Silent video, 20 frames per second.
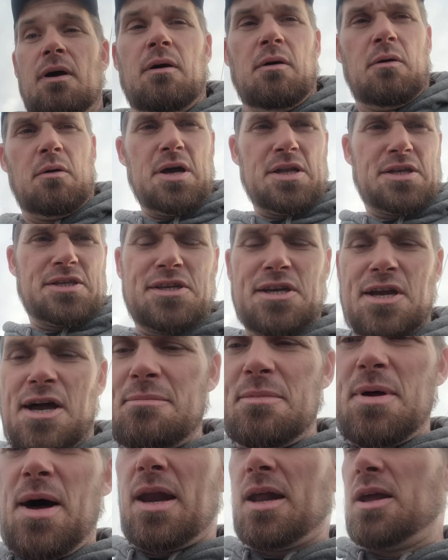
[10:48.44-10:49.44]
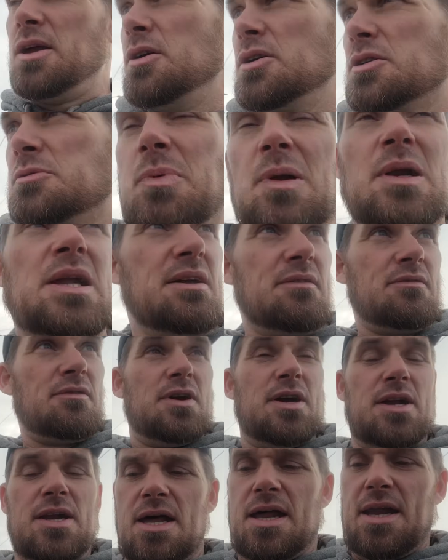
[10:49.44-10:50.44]
which I'm not a huge believer
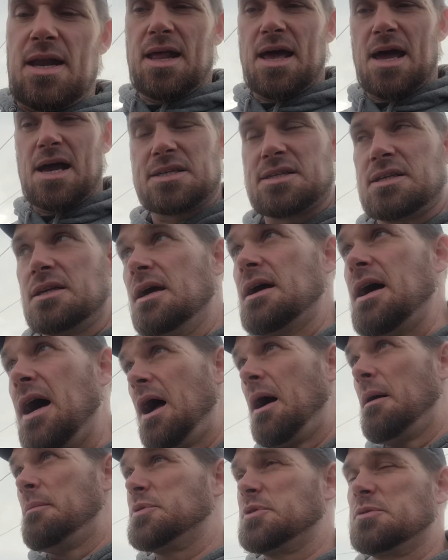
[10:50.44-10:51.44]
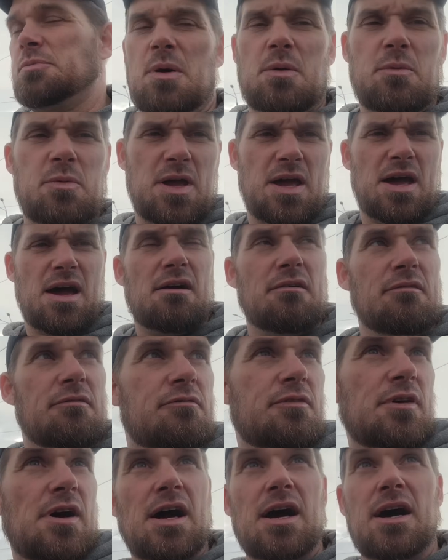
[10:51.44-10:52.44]
in that it actually helps, but we
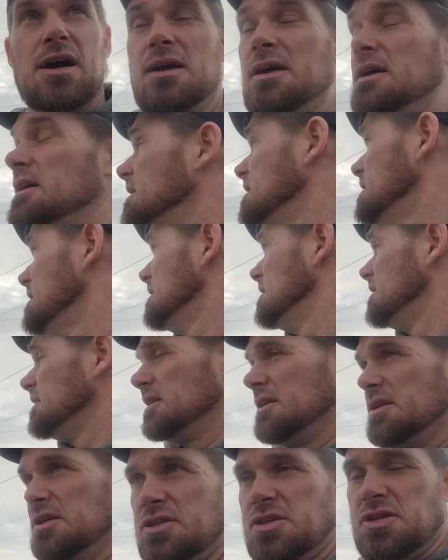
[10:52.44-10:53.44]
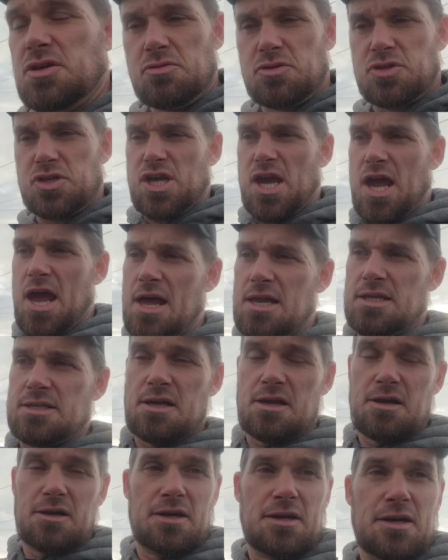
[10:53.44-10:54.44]
have these huge cans
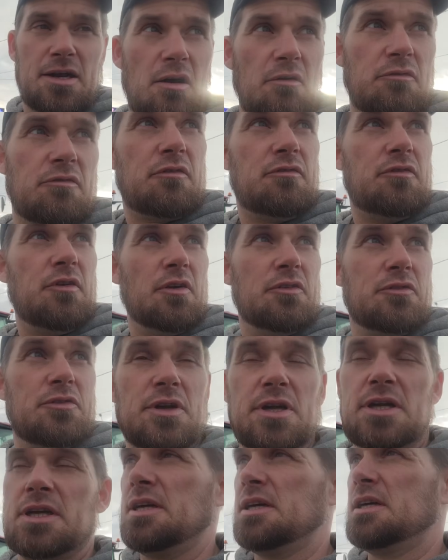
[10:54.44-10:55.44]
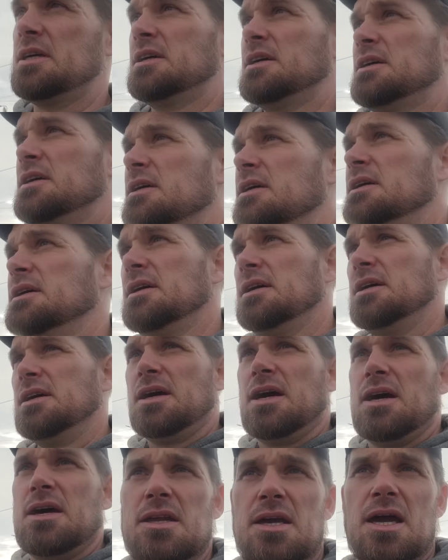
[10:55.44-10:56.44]
on there now for filtering,
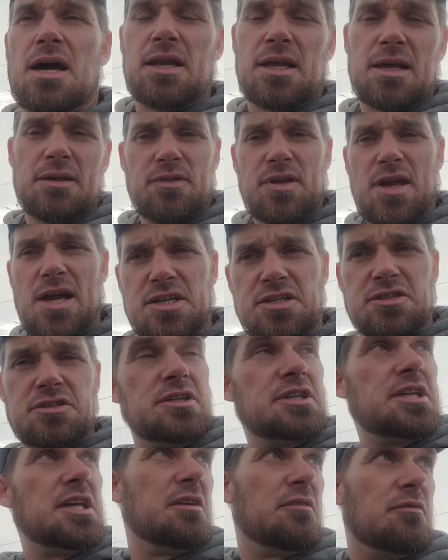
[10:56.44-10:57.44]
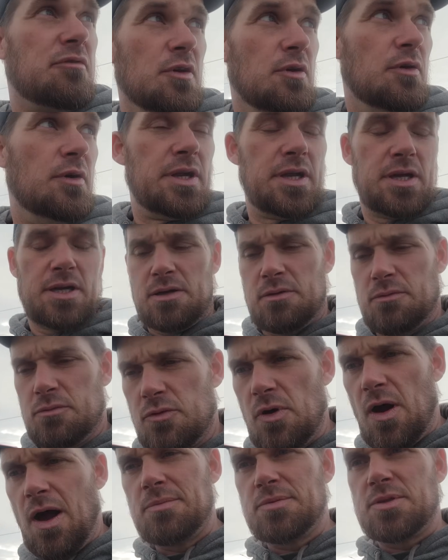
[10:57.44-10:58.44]
and you got to get the extra deep fluid. It
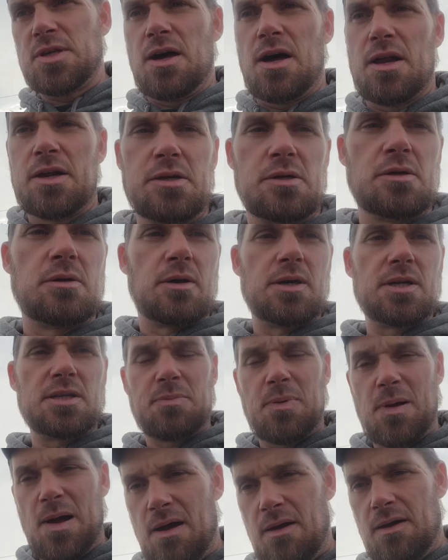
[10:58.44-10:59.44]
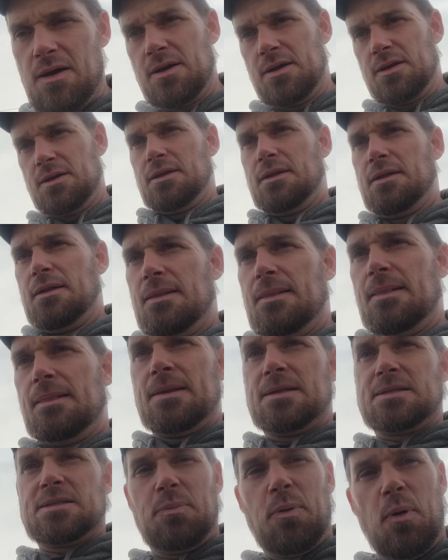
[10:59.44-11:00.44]
robs a lot of your horsepower.
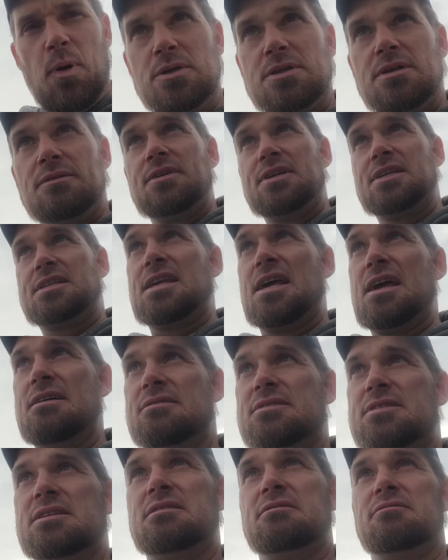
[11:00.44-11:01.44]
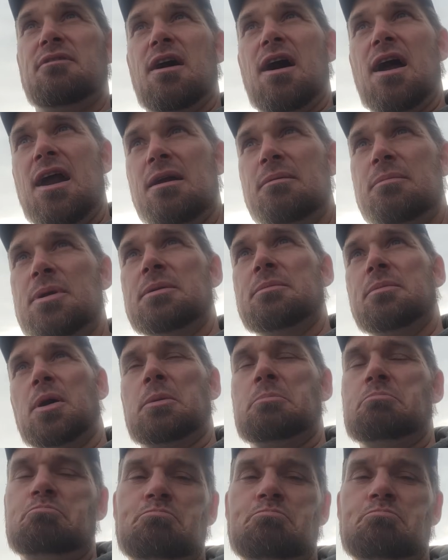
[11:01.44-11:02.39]
Supposedly saves the environment, but